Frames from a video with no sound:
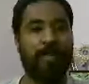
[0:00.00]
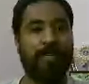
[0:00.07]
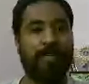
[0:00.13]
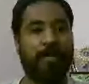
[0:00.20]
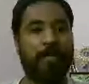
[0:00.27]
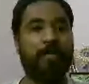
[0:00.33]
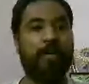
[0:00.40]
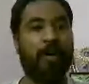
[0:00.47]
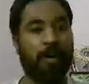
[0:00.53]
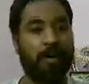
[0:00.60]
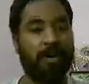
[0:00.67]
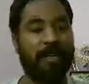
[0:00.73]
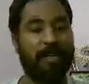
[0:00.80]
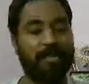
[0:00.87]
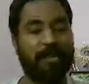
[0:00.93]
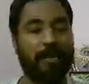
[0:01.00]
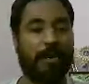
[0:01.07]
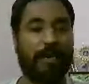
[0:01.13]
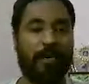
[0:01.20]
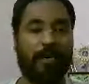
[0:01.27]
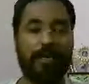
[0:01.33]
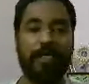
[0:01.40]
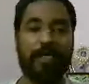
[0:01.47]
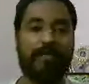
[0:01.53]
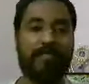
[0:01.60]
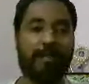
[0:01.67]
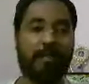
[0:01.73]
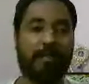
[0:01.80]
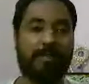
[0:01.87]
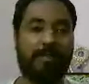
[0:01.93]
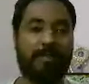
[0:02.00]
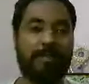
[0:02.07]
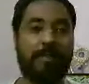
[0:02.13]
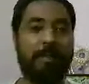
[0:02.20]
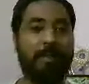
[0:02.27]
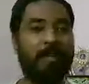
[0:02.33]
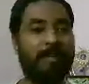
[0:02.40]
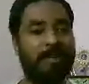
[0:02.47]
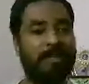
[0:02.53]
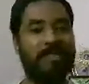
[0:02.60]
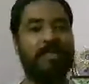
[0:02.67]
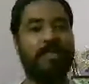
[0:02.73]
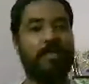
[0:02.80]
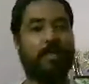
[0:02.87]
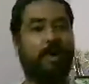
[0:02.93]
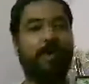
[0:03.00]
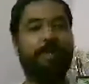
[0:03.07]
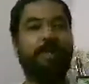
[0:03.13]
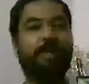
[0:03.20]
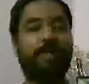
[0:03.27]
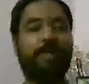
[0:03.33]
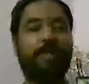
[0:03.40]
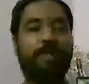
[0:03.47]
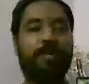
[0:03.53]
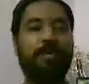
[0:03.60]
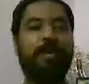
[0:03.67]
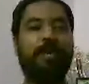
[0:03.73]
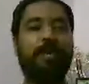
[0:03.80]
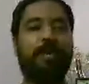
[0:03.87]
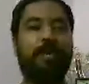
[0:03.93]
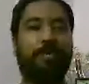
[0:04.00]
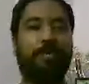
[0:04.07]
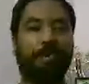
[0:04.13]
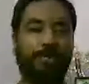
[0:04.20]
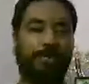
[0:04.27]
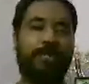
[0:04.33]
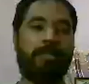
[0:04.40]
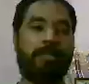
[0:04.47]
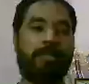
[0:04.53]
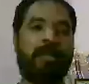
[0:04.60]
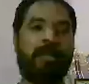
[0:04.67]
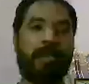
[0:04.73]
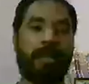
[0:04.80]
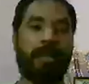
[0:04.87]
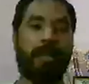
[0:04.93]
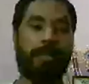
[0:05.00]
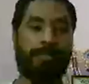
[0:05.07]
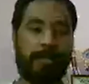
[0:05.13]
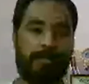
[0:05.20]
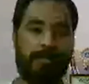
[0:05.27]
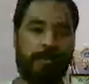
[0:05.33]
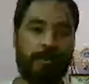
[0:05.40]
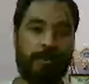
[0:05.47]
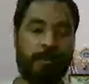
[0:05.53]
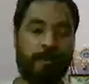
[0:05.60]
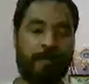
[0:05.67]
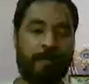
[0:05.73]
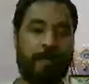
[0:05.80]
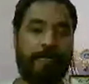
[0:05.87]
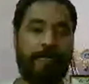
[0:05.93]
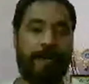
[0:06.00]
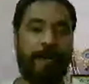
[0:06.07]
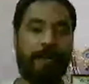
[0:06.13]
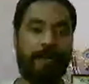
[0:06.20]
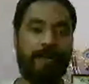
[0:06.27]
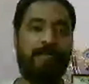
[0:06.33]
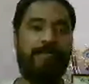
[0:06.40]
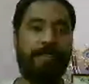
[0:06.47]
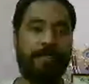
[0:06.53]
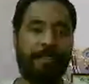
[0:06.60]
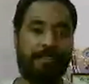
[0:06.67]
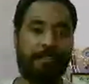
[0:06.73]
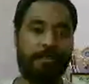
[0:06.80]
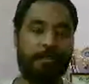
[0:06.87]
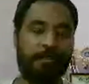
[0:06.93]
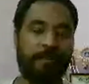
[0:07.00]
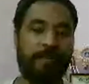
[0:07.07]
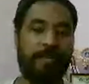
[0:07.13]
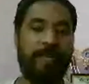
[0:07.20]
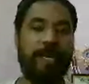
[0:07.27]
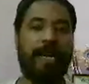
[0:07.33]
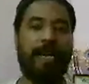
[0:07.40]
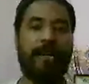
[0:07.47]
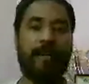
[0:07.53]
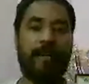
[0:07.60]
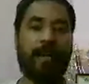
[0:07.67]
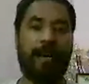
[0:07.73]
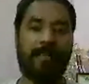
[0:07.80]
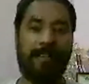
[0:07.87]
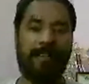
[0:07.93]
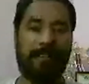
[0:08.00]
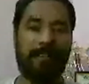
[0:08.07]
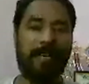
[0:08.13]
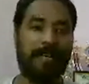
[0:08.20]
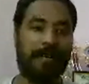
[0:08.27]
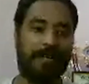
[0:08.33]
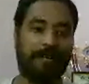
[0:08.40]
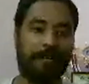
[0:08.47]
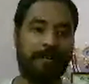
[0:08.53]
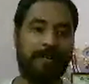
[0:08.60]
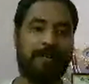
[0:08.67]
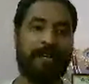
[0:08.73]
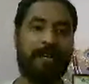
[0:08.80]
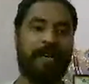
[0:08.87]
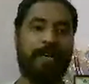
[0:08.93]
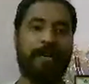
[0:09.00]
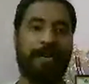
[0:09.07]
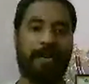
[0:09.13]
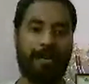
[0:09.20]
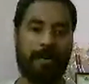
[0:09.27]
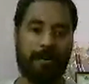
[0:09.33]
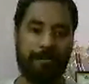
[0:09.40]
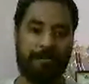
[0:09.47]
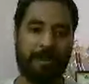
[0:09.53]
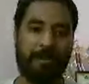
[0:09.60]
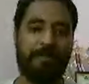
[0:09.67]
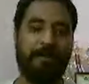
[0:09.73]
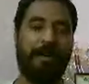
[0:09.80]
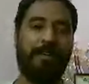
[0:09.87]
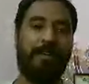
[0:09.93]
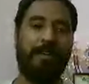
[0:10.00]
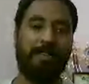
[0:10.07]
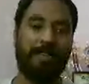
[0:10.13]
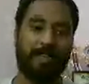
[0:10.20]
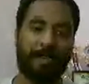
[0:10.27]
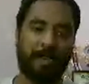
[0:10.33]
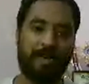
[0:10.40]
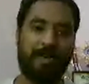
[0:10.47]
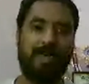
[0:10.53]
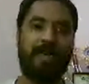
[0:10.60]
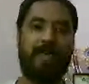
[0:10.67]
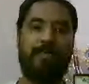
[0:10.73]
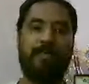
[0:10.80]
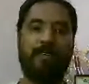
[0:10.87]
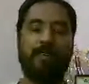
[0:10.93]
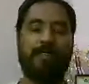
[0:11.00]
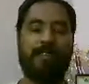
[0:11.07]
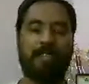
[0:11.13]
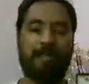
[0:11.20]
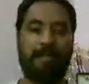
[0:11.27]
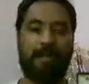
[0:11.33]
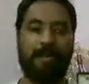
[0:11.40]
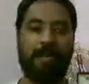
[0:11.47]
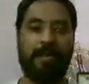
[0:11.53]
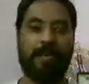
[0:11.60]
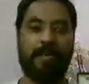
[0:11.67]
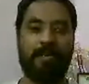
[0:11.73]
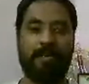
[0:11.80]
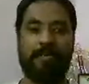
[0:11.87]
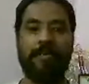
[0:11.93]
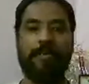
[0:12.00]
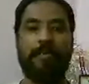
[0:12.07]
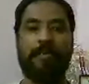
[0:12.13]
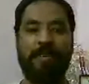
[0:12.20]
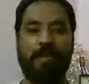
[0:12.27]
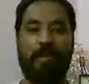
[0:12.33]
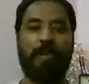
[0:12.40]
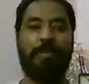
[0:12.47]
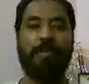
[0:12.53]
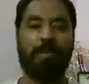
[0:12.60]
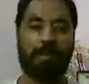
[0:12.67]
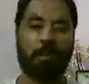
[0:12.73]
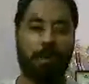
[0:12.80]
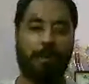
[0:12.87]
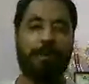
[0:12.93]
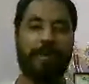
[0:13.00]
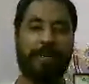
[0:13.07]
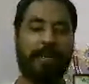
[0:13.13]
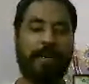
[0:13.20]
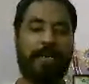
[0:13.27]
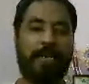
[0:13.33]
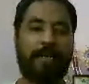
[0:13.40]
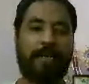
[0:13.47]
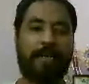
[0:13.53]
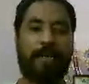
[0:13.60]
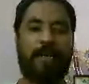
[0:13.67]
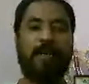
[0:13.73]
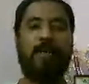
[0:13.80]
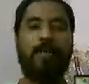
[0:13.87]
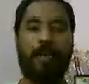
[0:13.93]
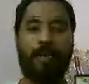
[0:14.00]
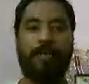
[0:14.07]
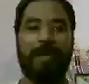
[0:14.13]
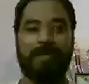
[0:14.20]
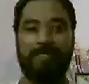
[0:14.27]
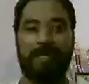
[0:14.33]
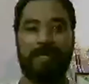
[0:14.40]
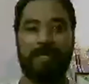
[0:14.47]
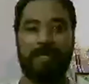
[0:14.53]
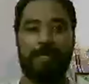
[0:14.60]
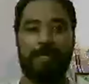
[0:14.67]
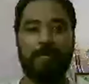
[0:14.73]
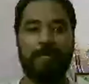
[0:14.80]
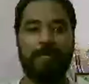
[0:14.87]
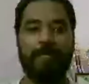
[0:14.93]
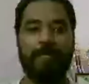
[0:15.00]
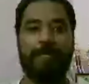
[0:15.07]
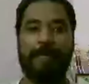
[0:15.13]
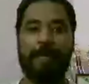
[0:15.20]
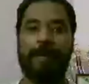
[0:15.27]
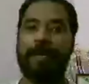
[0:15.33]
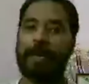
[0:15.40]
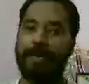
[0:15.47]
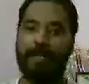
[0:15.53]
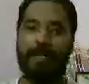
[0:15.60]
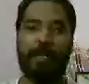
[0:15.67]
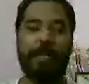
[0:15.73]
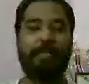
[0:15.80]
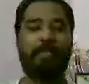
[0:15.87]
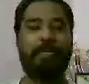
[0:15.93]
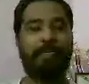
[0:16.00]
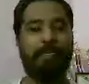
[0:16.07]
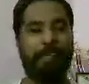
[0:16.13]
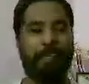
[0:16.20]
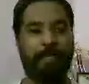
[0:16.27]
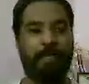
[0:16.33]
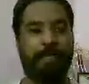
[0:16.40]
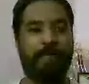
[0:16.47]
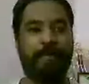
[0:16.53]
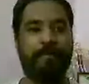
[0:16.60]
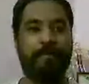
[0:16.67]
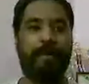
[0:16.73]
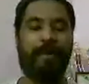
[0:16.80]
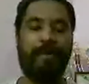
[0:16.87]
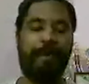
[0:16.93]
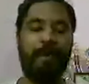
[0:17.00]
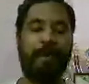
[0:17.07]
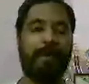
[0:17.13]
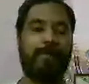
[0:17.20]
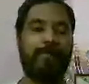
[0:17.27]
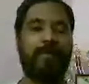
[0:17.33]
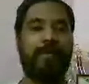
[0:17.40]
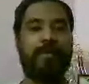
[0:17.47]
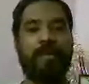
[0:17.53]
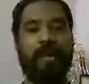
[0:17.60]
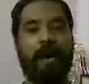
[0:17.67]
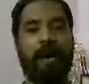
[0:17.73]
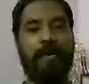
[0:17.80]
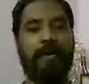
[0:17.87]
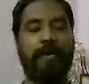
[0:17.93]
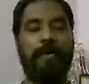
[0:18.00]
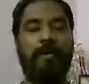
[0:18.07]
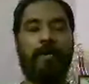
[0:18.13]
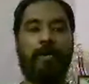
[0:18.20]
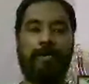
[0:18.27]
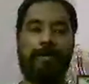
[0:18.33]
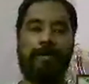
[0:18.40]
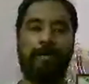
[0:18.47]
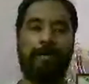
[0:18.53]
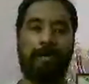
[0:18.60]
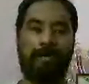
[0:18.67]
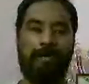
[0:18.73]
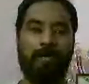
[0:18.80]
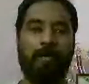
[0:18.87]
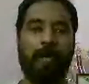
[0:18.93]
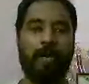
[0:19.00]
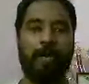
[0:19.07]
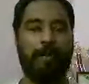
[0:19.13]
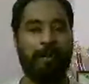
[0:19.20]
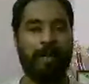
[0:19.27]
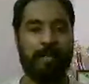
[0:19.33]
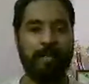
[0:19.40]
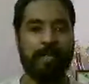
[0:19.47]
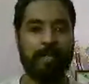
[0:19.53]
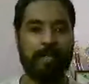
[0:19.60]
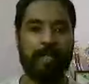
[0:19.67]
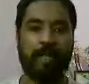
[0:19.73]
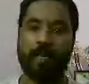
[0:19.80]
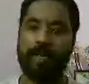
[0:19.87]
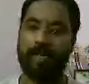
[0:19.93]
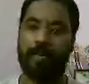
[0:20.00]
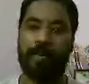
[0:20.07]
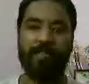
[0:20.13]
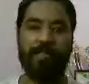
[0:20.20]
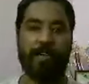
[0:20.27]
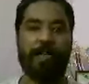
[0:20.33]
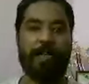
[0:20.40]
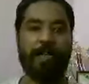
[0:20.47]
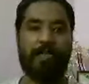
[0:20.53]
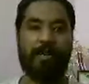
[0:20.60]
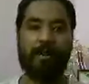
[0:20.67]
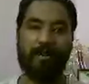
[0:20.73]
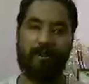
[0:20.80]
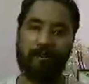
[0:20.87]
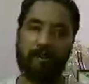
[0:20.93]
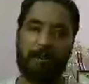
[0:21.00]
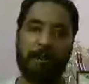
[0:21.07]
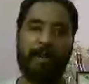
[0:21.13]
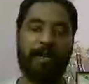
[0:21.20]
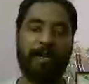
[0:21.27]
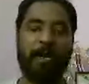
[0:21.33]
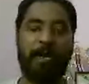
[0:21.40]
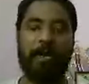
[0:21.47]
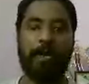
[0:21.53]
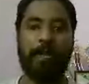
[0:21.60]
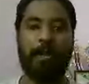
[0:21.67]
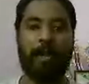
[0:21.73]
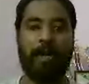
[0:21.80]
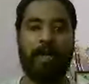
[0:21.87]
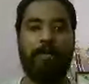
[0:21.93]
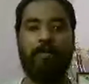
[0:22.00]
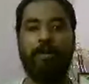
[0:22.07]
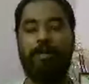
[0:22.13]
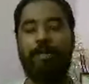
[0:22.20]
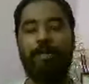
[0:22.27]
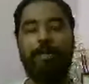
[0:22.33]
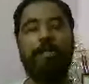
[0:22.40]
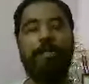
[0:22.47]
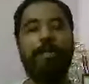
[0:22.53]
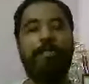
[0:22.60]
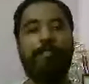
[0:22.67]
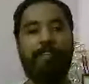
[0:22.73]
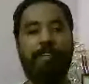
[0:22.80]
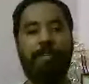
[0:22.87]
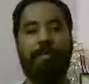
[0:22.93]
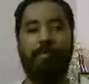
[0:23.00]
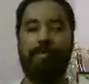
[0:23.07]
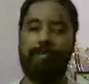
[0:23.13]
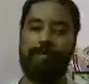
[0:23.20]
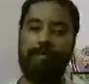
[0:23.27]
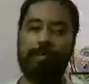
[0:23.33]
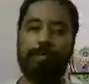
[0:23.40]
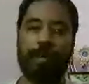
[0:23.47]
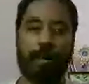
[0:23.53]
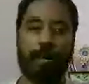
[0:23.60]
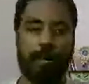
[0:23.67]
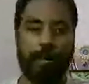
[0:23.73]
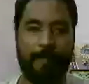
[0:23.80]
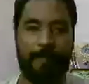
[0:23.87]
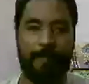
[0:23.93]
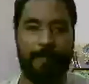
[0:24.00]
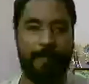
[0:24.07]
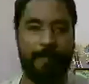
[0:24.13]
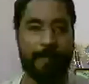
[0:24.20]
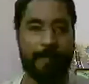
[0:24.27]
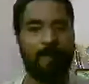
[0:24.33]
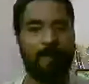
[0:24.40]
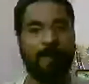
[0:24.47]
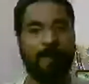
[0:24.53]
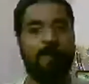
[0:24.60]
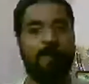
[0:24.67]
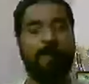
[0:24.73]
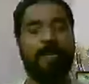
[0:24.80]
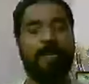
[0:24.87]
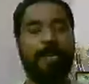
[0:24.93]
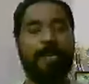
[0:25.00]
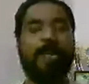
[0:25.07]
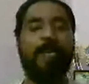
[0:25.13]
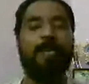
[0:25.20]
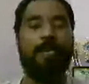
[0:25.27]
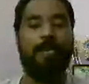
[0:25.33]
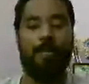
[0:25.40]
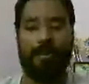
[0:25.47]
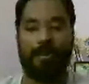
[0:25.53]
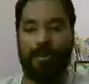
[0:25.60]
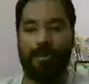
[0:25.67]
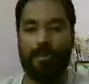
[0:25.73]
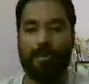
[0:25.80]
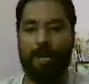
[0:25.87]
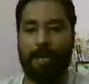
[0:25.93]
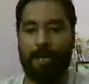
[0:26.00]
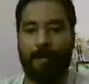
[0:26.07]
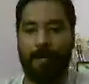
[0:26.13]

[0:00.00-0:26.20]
to look into or understand any justification, just drop me your question on any of the window, any of the video, and I will pick it up from there. And if I find that the theoretical way of explaining it will be quite complicated and it will not benefit you, then I'll take it in a video driven way and upload that on the Q&A playlist, and you can find it. And your comment, I'll reply it with the video URL so that you can go there and look into that.